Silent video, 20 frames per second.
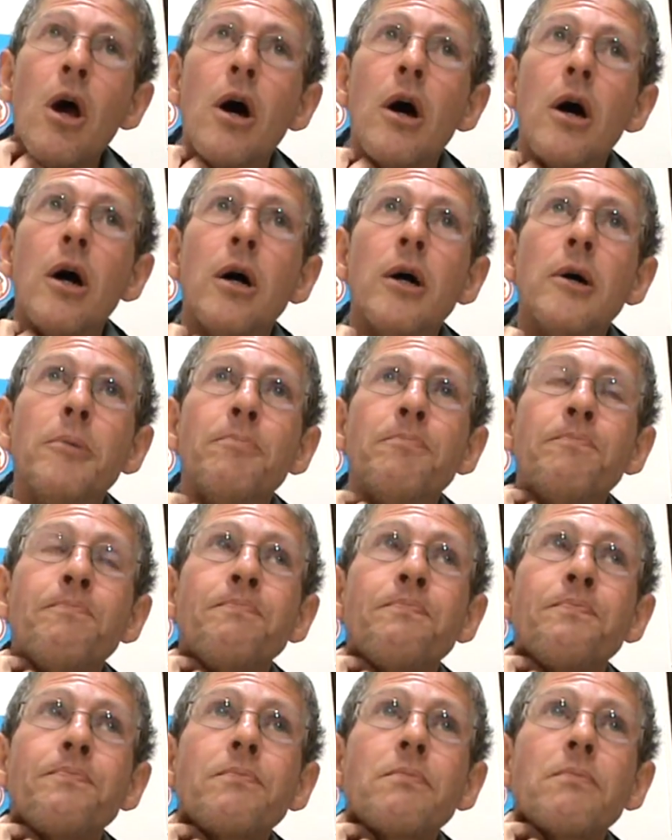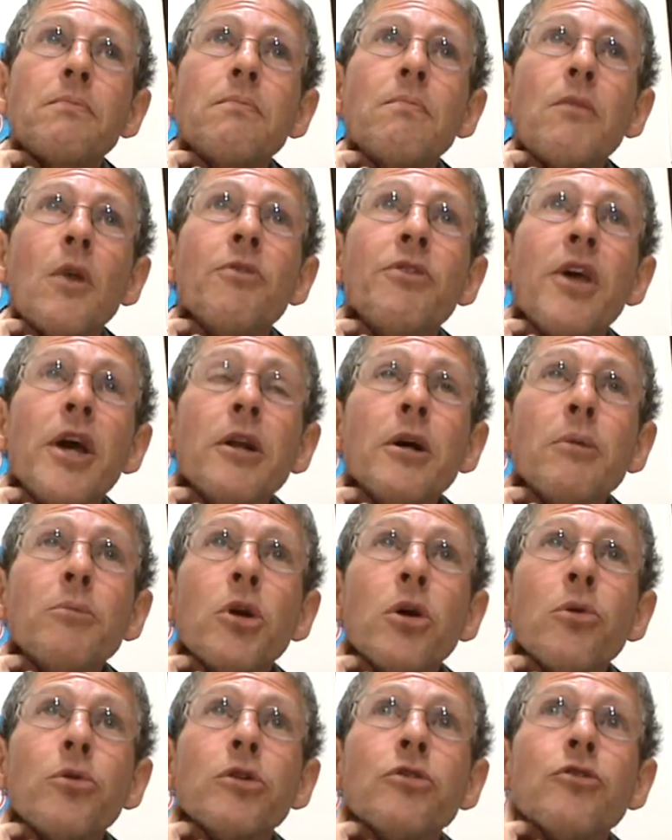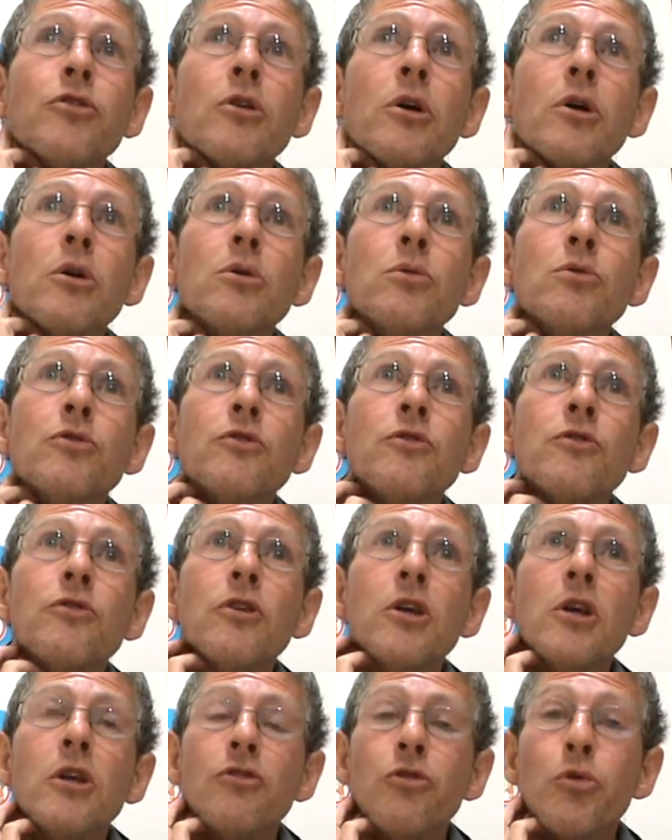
Um, then I'm going to go to see